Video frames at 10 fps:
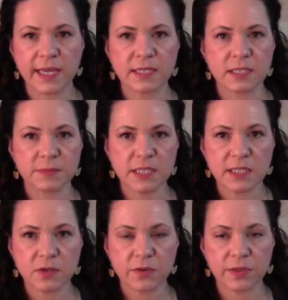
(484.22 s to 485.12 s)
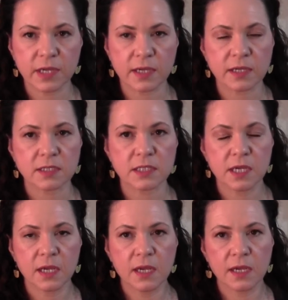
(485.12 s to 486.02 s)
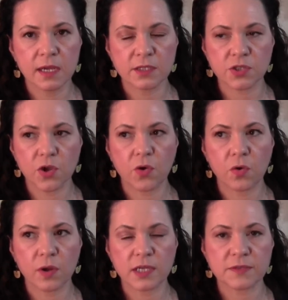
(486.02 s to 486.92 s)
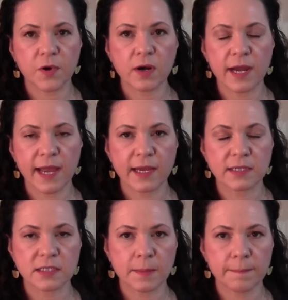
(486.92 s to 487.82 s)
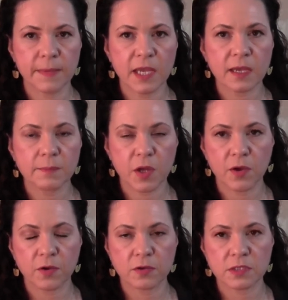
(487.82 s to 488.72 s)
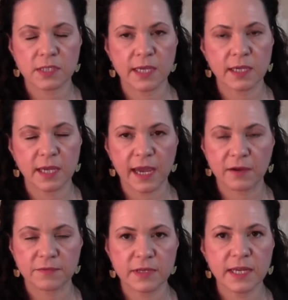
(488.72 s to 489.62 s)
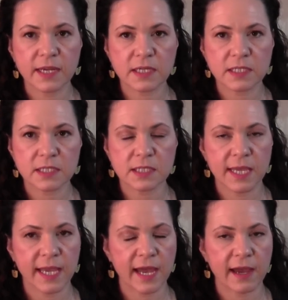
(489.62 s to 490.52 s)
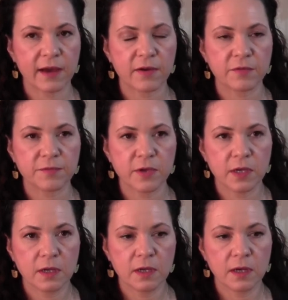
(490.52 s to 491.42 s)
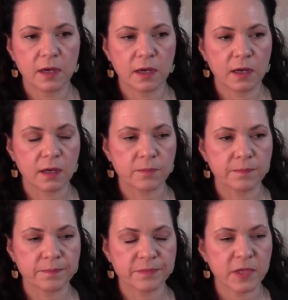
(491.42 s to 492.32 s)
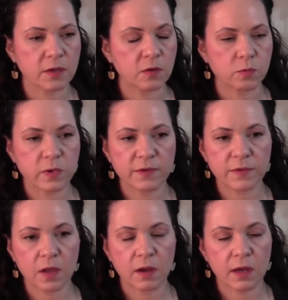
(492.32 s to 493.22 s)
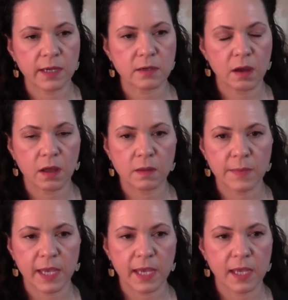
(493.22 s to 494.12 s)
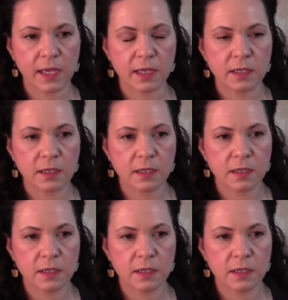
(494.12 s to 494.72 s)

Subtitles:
get in some seasonal things. So as far as makeup goes, they have NYX, they have, Revlon, Almay,